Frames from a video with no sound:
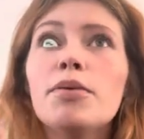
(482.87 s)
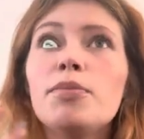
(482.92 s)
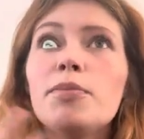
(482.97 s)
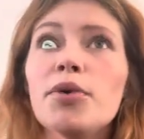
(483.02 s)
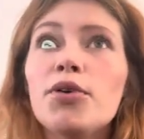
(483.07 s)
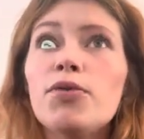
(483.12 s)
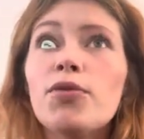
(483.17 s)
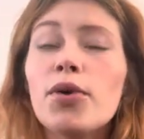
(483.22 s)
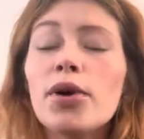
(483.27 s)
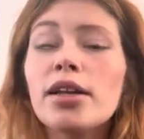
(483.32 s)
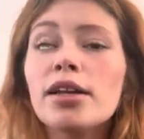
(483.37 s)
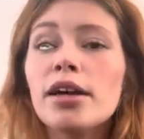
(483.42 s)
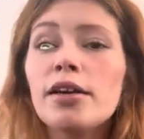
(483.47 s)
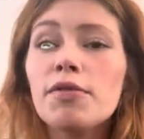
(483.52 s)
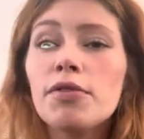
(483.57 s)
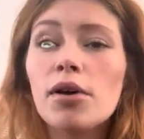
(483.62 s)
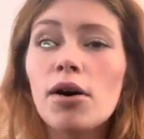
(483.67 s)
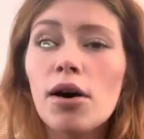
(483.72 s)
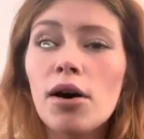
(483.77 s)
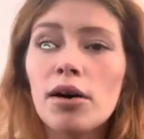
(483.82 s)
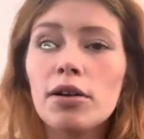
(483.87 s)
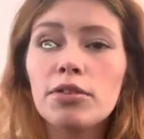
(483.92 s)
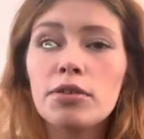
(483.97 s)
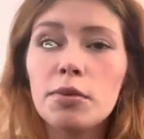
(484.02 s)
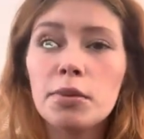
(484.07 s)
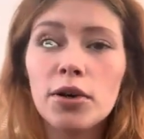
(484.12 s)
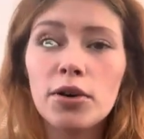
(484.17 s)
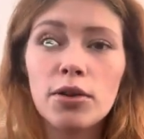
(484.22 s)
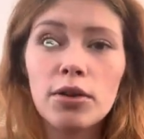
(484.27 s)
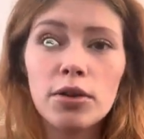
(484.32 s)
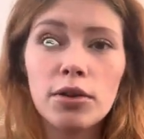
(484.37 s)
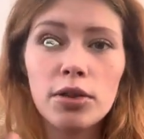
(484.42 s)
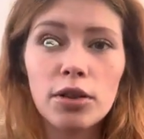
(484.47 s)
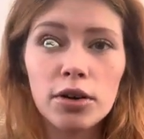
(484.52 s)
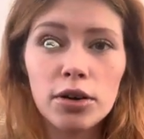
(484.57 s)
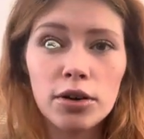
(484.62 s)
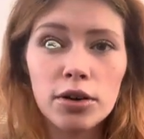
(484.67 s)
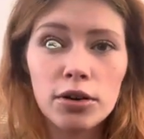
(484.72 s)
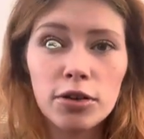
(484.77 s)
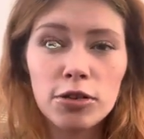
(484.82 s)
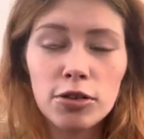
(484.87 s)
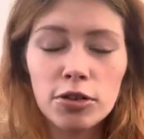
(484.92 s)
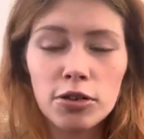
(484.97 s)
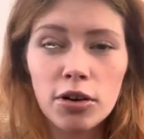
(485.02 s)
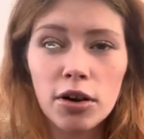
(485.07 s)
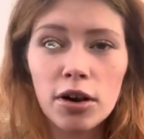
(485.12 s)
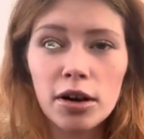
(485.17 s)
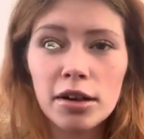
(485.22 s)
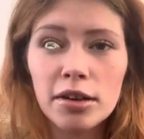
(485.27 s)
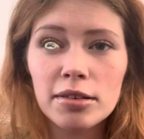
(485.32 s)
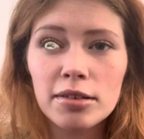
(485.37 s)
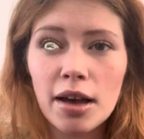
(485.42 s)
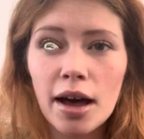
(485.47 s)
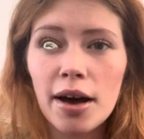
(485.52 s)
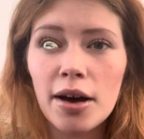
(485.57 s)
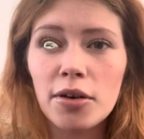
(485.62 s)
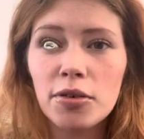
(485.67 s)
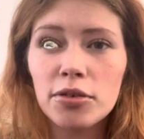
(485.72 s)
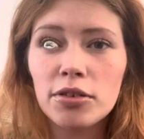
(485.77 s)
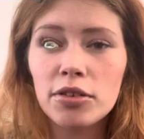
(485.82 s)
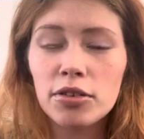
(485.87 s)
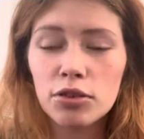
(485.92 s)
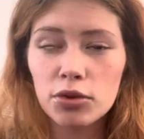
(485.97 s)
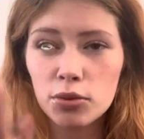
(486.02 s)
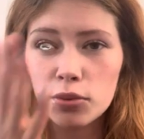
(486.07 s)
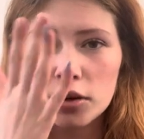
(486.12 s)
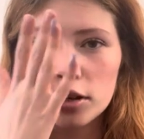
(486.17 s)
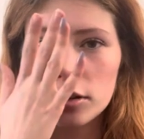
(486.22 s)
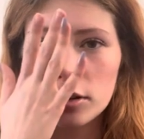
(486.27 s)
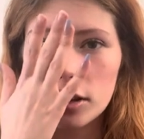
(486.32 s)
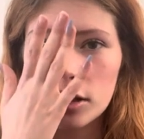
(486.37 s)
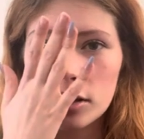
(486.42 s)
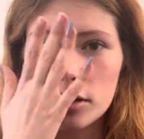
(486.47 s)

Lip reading: Before I left the hospital, the nurse taught us how to switch